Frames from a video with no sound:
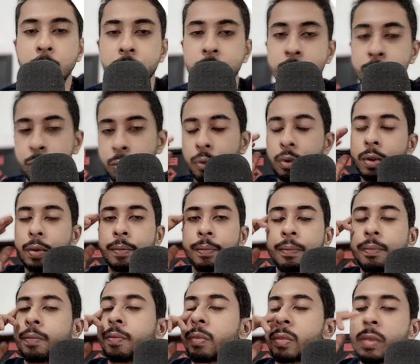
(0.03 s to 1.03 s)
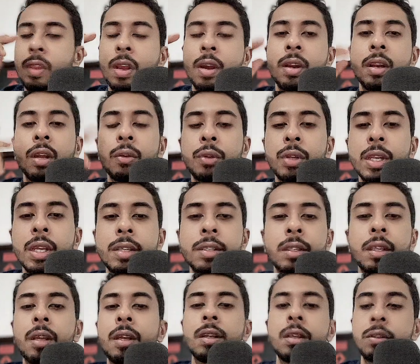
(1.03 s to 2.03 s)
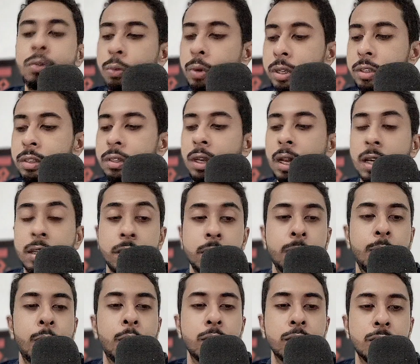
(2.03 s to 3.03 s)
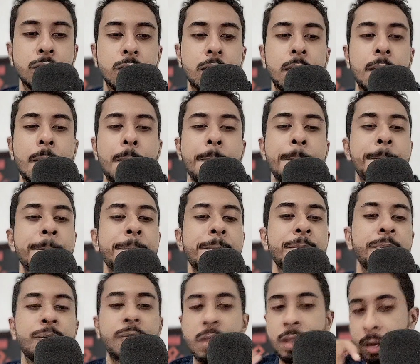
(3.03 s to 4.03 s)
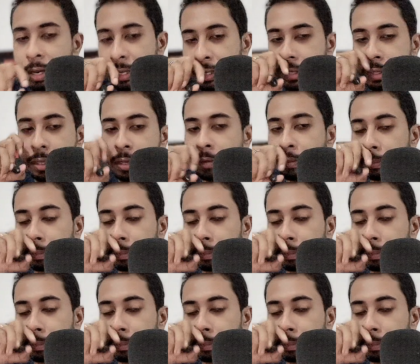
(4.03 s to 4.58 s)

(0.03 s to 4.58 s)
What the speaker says: understood. Now the next thing is, what is last pause? Let's see.